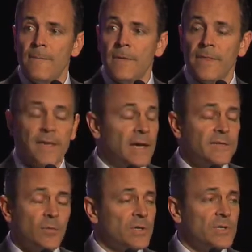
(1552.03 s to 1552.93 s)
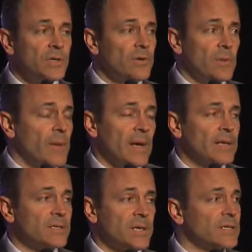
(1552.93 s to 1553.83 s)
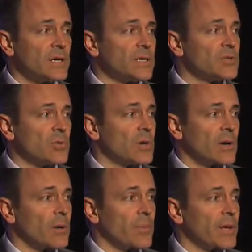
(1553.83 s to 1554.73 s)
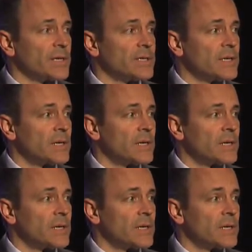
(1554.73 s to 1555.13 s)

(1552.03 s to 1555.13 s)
And thanks for what you do to make this such an extraordinary place.